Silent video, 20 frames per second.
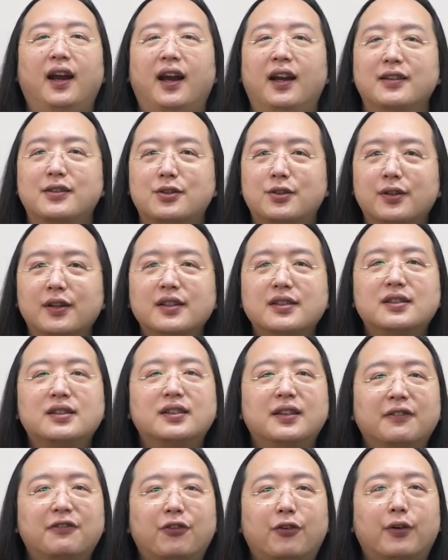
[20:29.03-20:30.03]
I trust
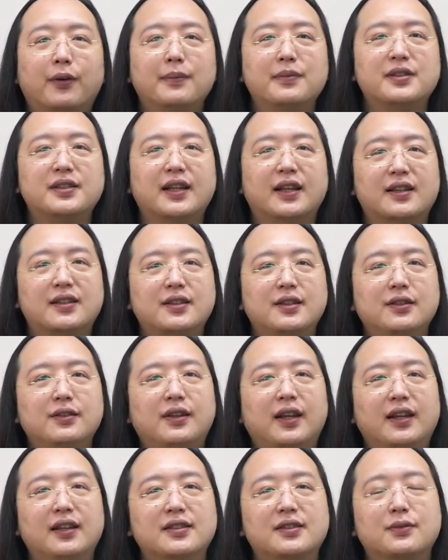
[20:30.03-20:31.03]
the forum's next 2
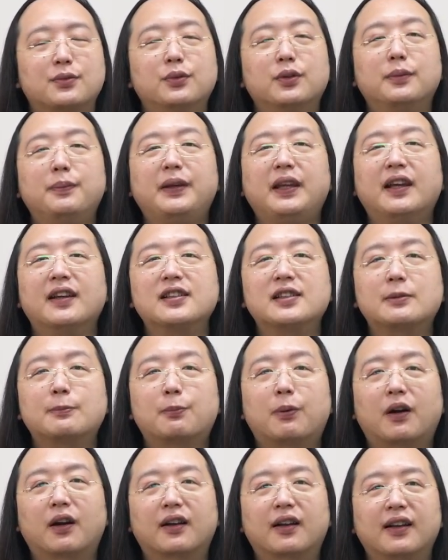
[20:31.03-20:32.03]
days will be a
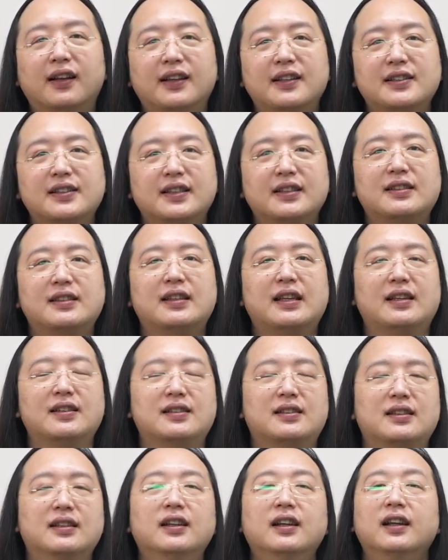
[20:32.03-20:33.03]
sparkling
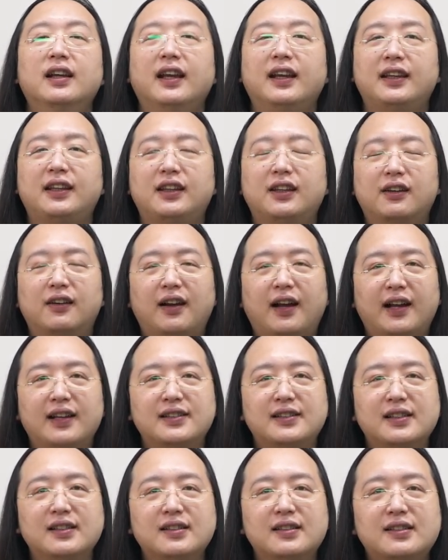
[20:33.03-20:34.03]
success, and here I
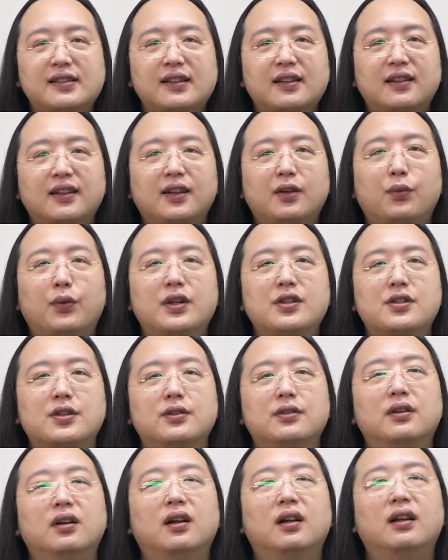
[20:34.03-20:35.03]
sincerely wish
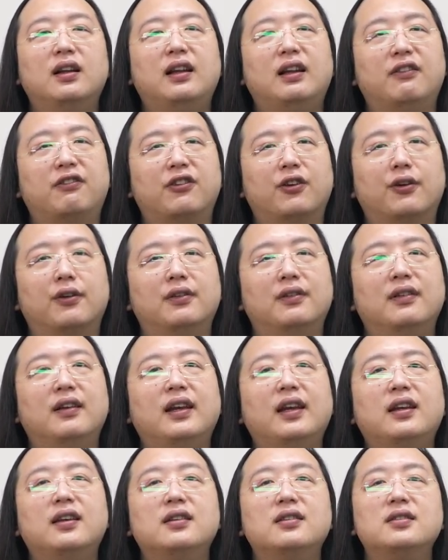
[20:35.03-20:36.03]
you live long
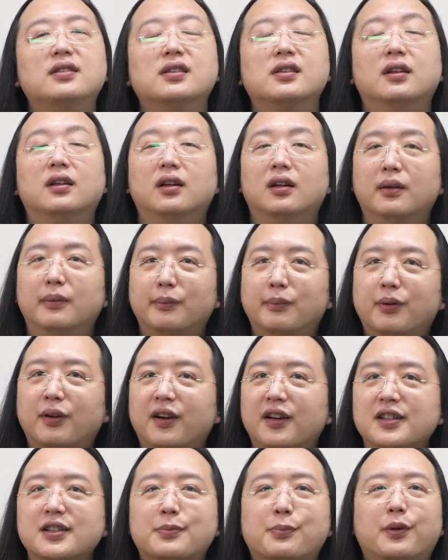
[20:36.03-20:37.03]
and
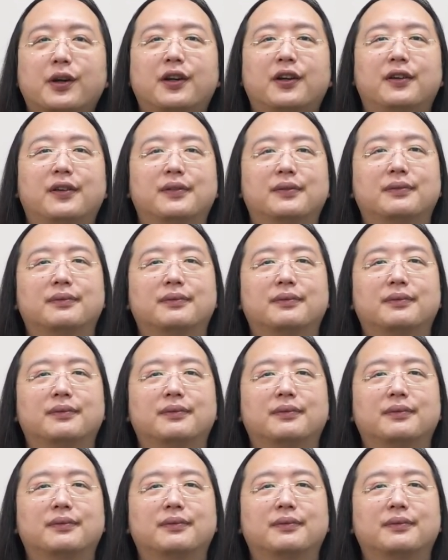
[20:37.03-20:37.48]
prosper.